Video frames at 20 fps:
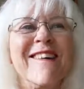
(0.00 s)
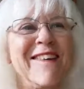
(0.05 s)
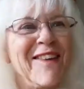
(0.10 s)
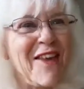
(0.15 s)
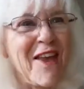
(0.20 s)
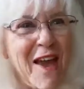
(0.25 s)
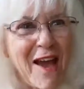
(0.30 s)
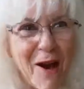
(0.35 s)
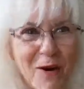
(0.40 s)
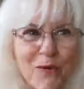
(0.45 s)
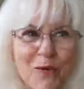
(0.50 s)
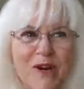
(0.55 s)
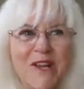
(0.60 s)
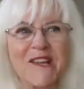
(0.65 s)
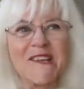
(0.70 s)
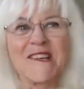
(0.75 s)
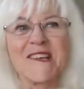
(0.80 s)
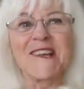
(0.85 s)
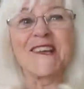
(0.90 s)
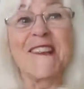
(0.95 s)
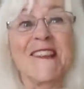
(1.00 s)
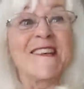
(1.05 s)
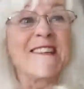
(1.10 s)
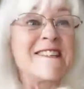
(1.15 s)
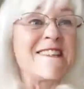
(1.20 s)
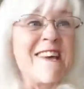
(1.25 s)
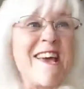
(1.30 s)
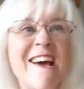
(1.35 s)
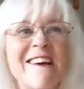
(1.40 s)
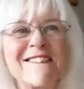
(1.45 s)
Yeah, we did the
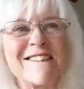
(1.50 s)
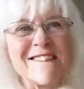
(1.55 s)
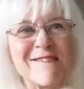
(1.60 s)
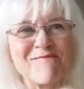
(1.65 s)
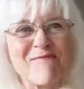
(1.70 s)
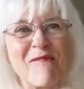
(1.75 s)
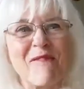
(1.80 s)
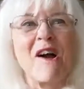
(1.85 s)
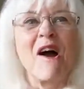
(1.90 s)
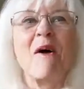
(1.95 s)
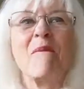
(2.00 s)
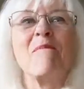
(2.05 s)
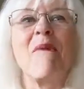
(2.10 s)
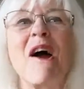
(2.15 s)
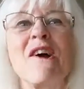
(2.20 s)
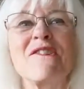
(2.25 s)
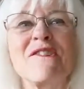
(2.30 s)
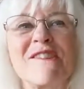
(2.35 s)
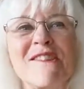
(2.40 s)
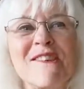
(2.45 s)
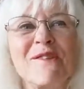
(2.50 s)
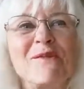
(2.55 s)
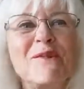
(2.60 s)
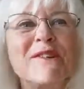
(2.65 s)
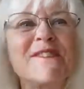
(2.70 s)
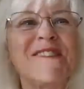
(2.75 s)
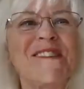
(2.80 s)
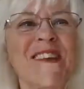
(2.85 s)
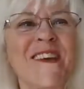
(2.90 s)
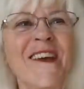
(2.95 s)
test. Marcy
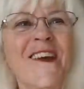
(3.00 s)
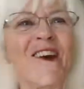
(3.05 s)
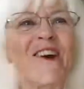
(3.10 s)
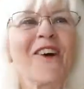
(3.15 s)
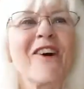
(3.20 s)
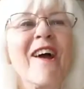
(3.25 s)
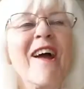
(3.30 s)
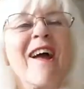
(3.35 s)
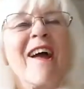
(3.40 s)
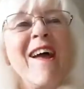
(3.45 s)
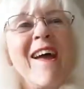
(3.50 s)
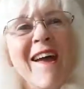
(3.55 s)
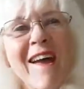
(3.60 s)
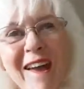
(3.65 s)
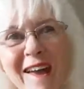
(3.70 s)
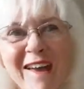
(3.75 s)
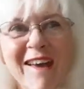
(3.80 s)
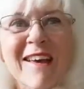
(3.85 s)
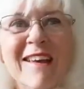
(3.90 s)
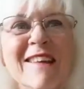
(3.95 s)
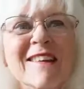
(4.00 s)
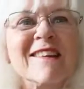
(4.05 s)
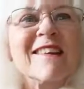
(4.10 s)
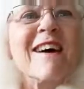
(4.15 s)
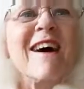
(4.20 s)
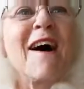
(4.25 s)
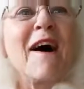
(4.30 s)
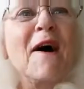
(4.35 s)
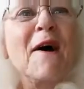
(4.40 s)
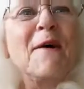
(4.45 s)
was here, and
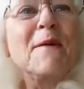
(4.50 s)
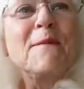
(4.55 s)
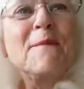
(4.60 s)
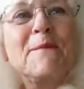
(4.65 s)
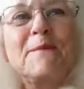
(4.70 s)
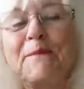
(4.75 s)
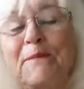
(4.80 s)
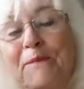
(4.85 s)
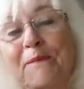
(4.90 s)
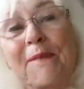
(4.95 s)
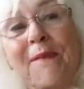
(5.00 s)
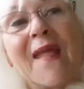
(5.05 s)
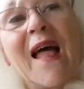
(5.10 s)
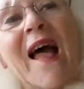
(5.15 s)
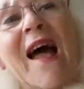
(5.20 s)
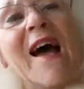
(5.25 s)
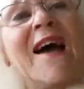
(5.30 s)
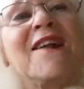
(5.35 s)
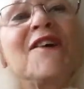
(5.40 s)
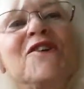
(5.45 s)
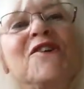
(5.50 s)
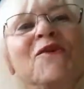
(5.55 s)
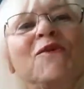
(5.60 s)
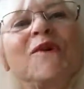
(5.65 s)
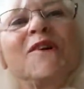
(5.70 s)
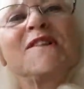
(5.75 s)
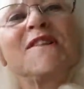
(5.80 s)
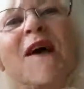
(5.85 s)
I don't know what's